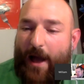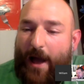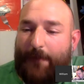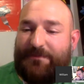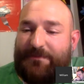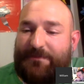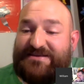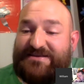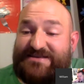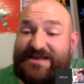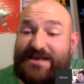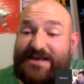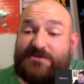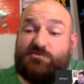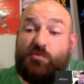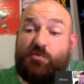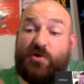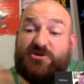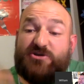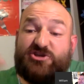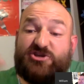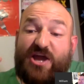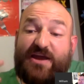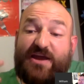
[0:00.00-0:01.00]
He says,
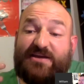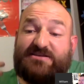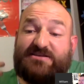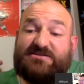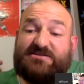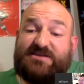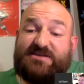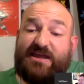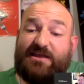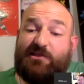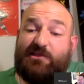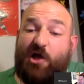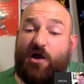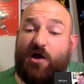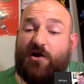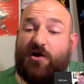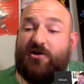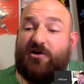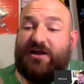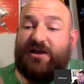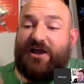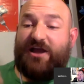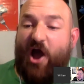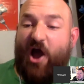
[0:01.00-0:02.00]
wish I could stay longer
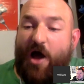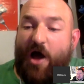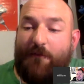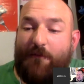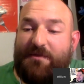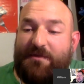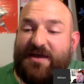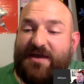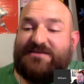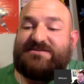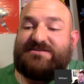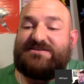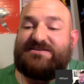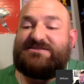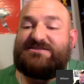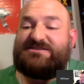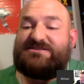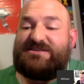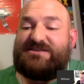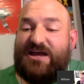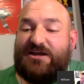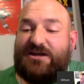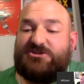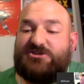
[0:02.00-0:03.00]
to comment and
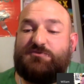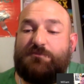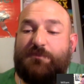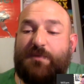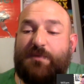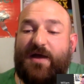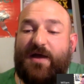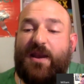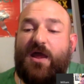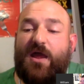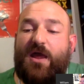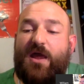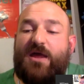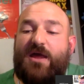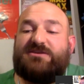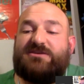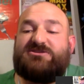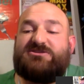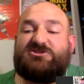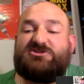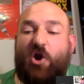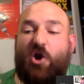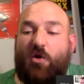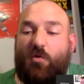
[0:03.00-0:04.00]
such, but
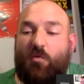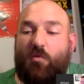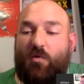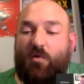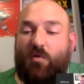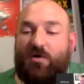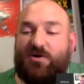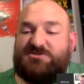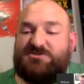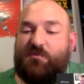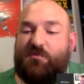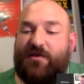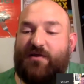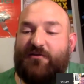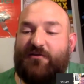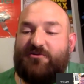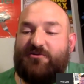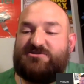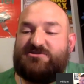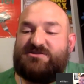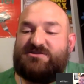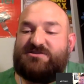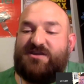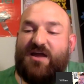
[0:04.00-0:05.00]
Star Wars
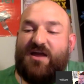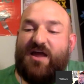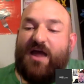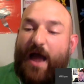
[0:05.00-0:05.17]
spoilers.